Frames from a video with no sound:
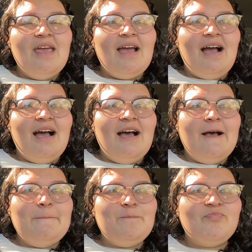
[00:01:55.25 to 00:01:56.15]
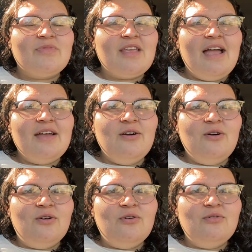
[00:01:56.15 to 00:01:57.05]
um, i
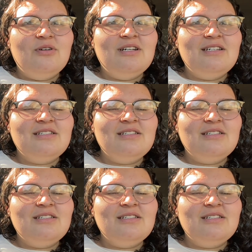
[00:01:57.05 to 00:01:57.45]
go